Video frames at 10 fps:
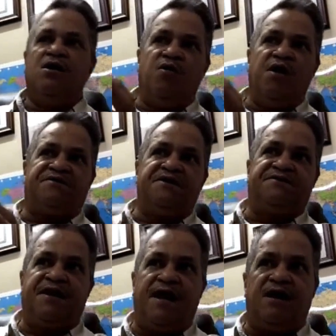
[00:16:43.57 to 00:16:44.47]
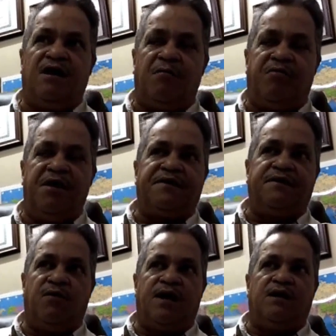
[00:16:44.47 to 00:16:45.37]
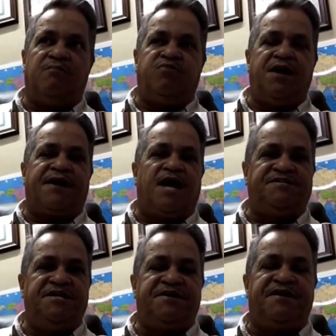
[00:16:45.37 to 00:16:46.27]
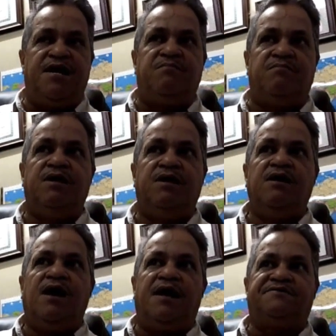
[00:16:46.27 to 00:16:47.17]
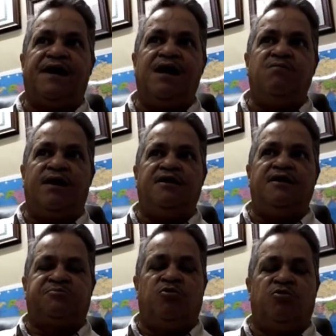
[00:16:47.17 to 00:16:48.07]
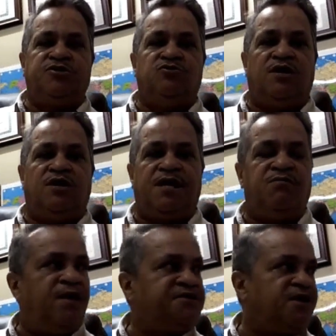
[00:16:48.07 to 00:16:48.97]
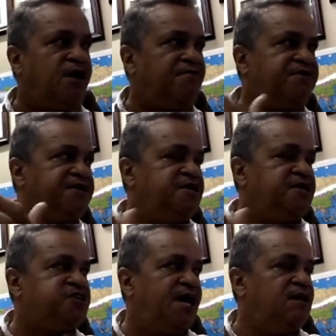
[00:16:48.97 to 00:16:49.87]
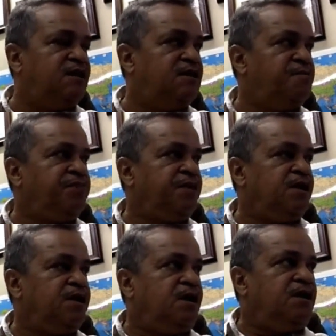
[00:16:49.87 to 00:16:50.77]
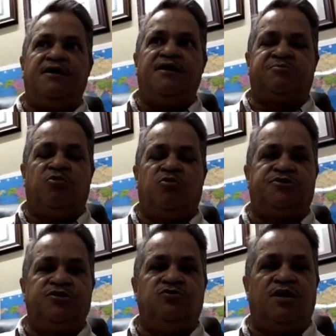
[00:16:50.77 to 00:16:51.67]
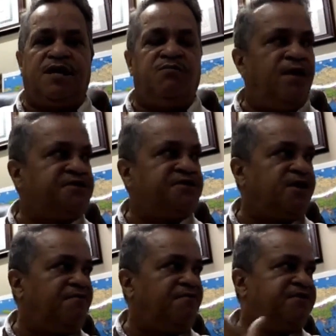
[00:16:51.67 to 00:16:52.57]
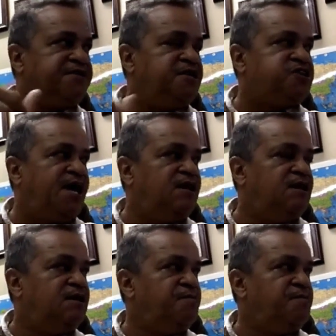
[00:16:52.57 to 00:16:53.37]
waiting to get a break in the weather. The break actually came at the time when I spoke to you, and then we went off. The child that I spoke to you, and then we went off. The child